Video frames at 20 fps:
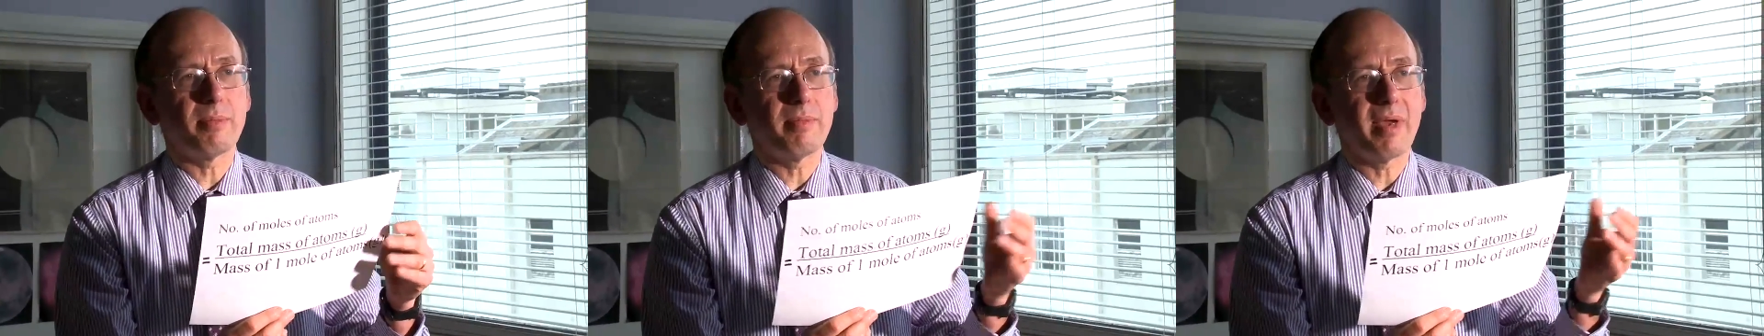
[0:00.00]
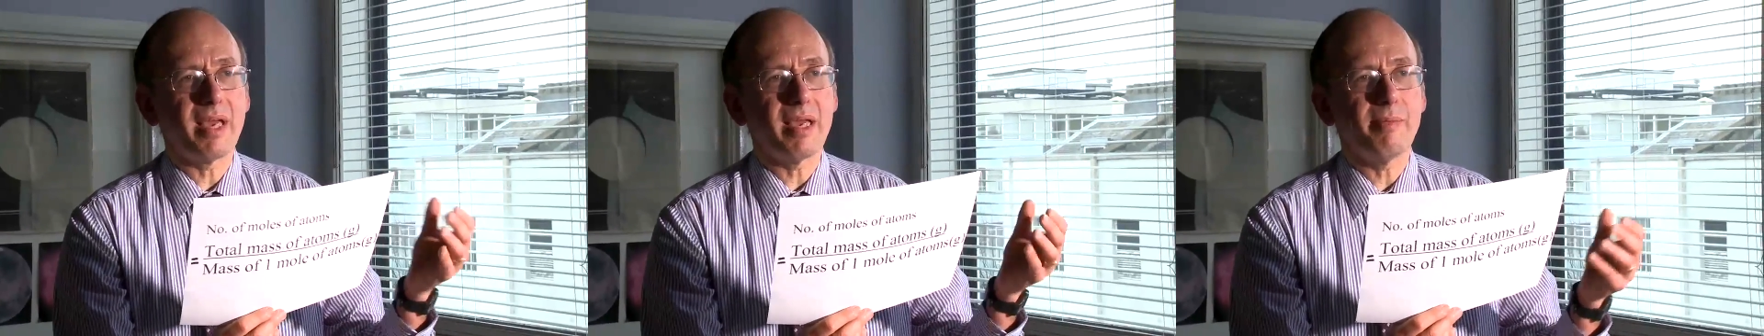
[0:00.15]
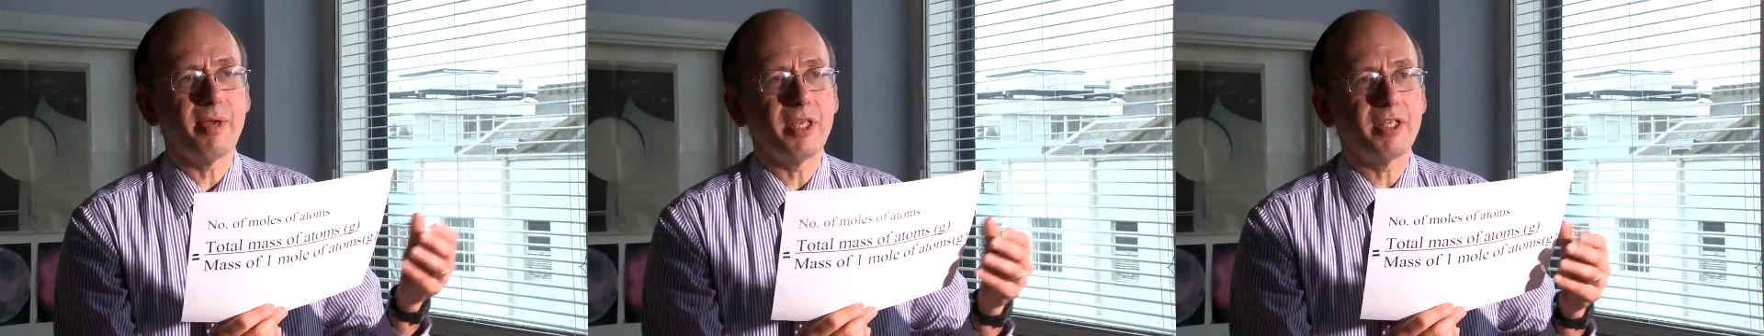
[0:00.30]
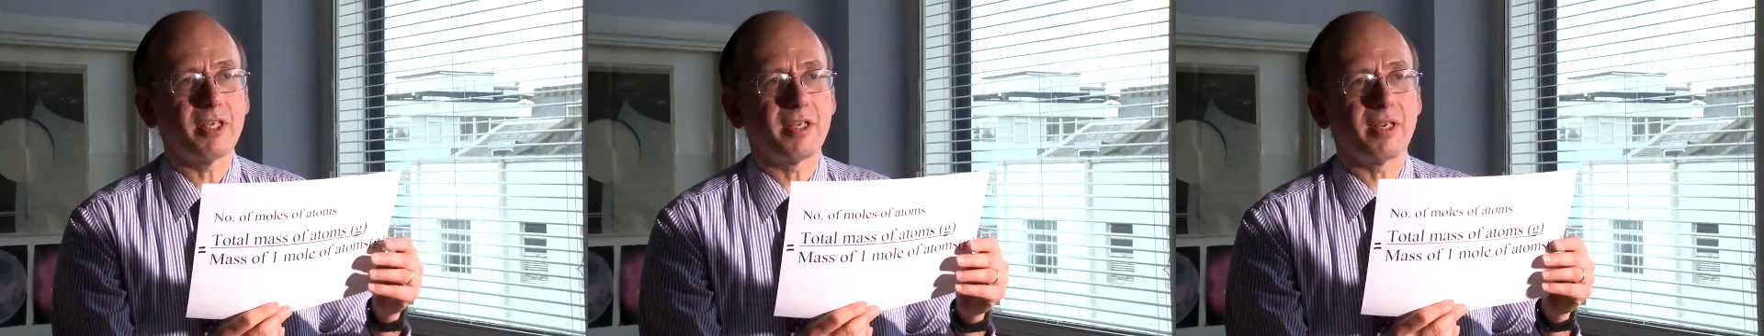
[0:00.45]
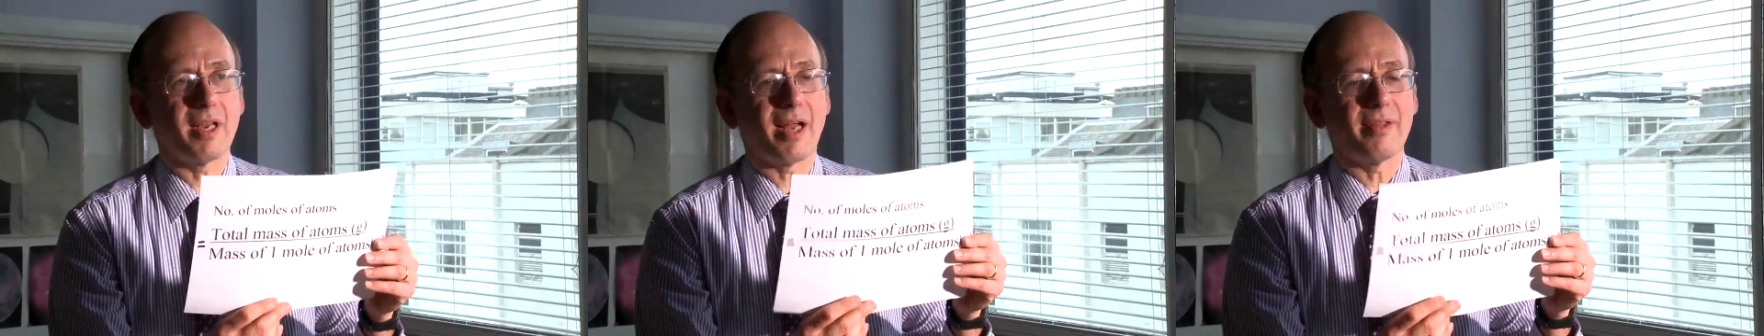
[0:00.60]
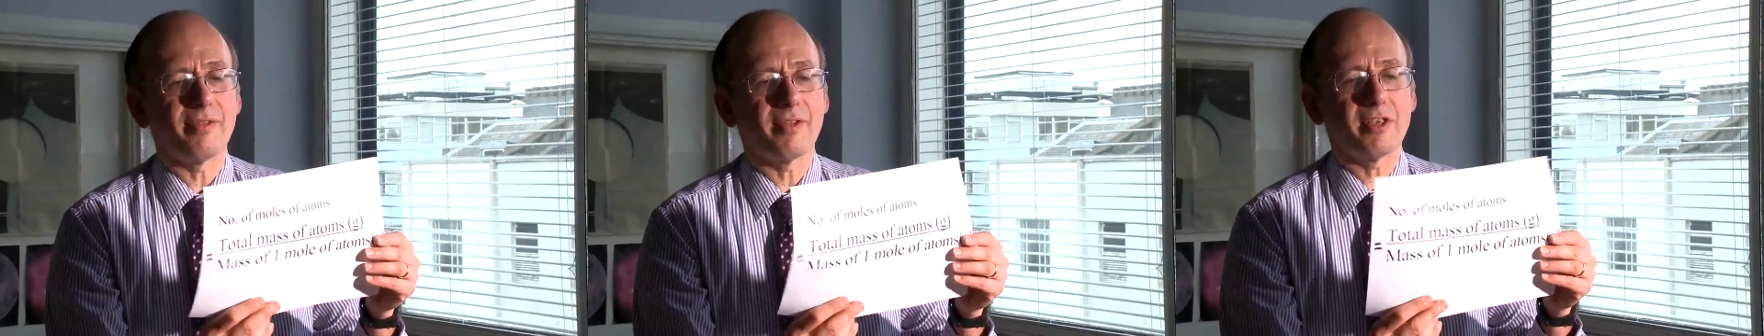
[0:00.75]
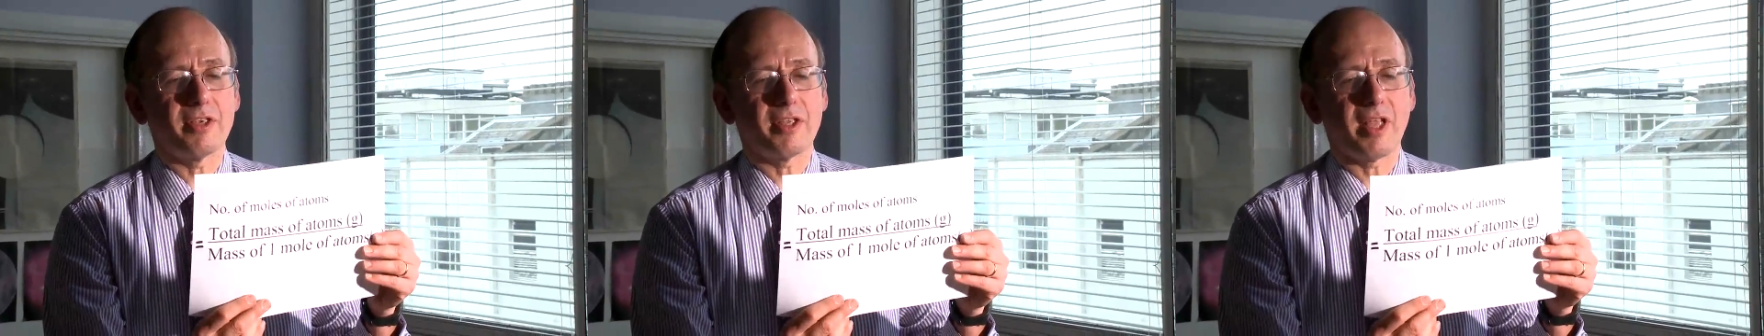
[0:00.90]
maybe didn't
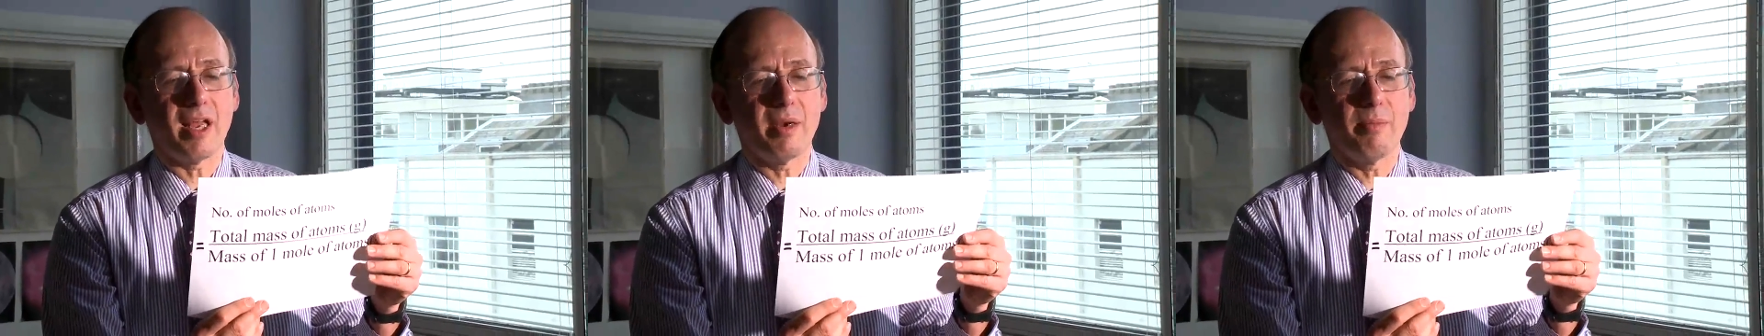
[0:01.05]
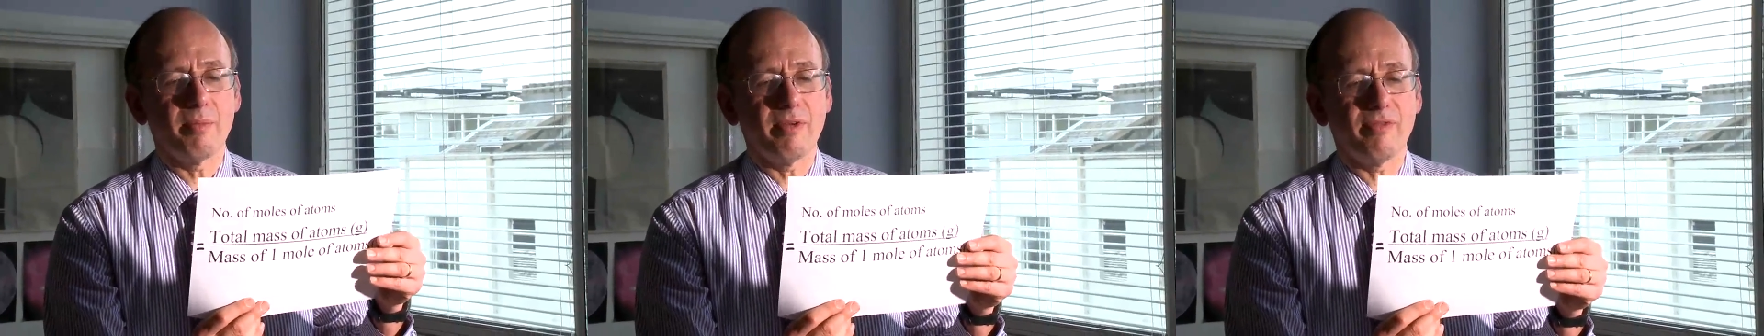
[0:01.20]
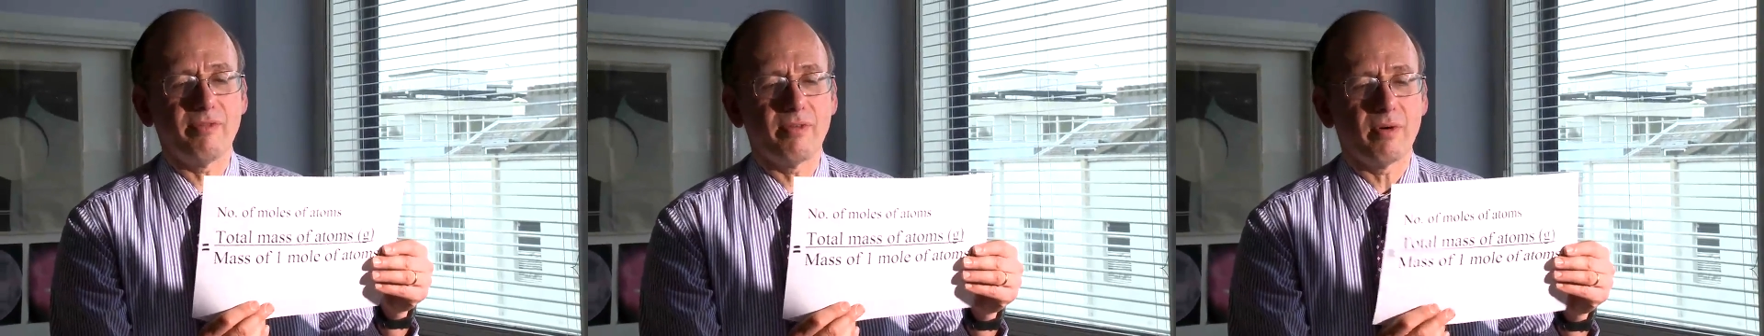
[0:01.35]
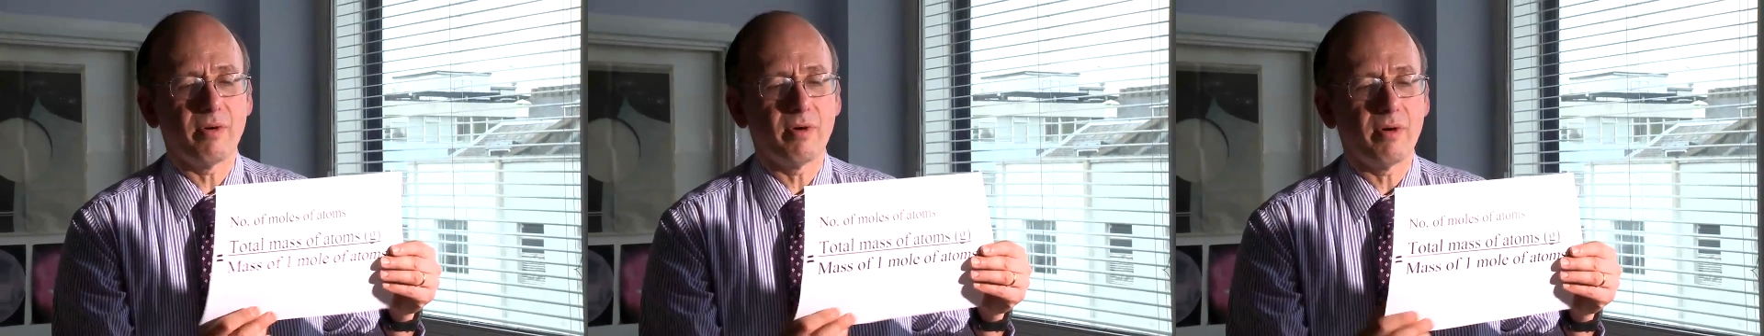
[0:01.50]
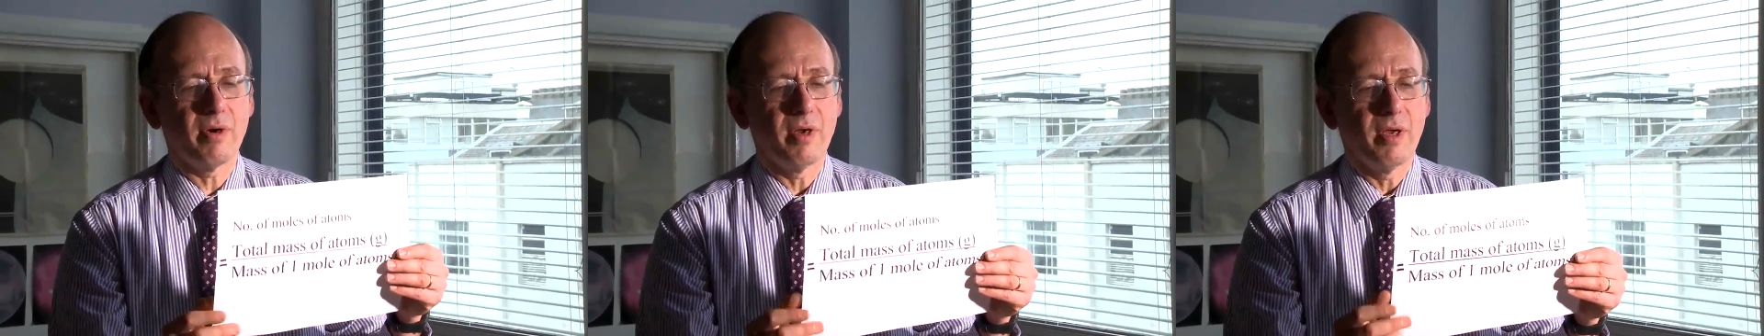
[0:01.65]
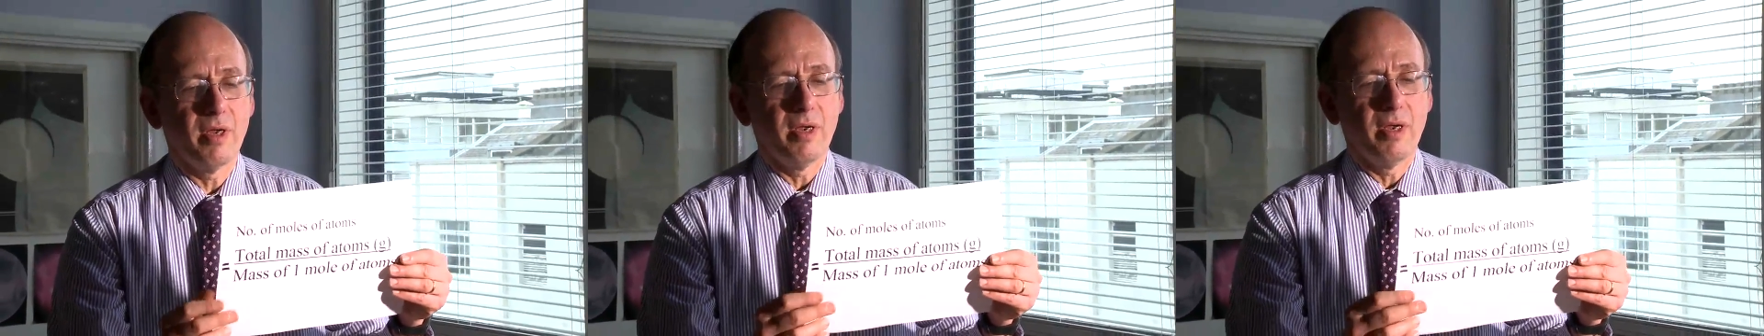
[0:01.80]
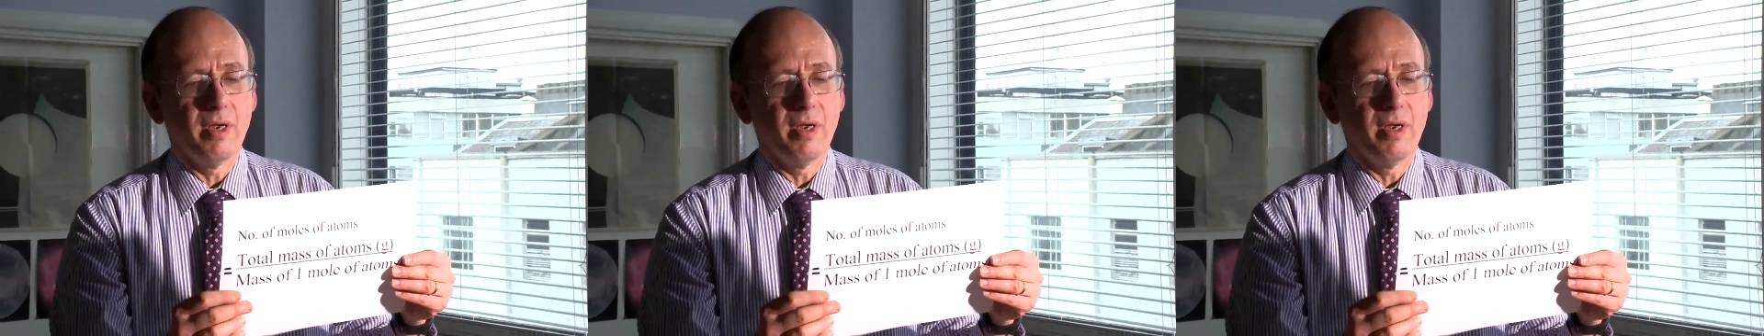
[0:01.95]
understand before.